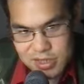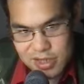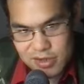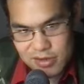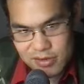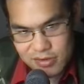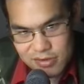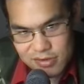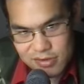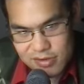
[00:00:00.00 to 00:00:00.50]
like
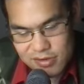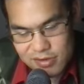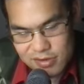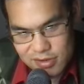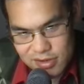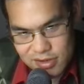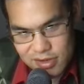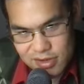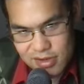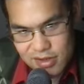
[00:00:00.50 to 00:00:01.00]

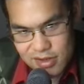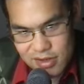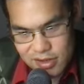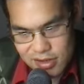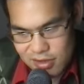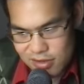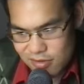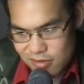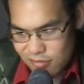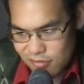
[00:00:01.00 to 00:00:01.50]

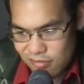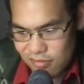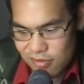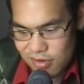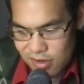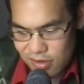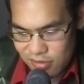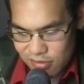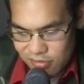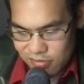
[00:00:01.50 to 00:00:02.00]

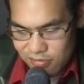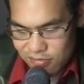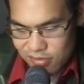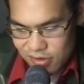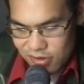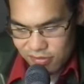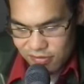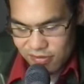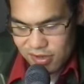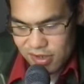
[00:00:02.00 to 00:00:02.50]

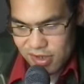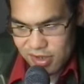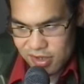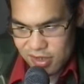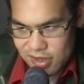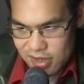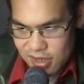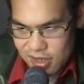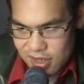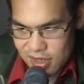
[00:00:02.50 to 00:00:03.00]

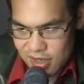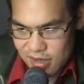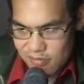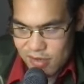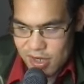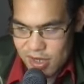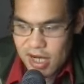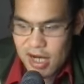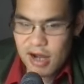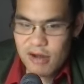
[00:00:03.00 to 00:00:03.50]
briefly.
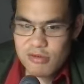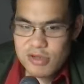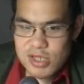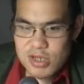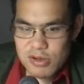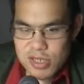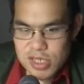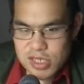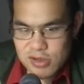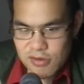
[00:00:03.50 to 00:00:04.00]
But then I was
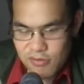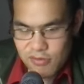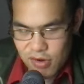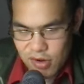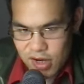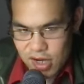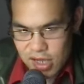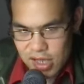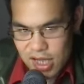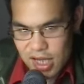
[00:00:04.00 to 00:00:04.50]
also
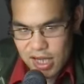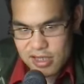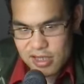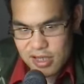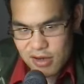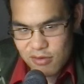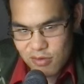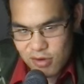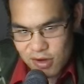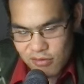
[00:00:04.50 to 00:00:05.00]
very glad,
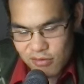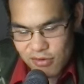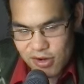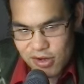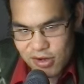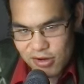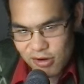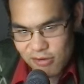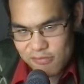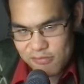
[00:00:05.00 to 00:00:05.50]
like whenever I
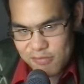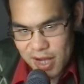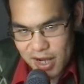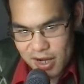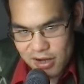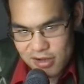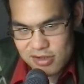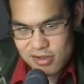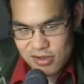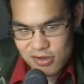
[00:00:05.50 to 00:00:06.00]
got
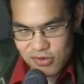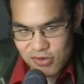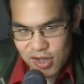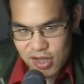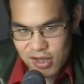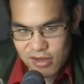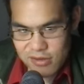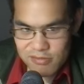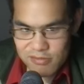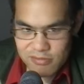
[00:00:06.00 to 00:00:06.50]
back on the
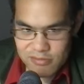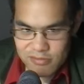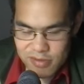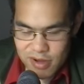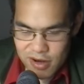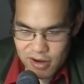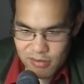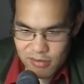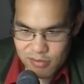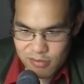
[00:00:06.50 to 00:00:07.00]
train
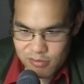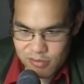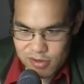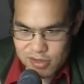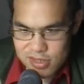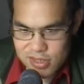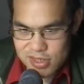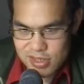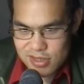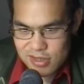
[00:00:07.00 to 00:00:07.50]
back home to
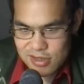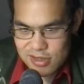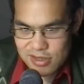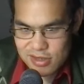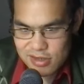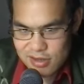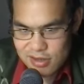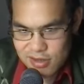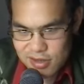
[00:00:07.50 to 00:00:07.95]
Princeton,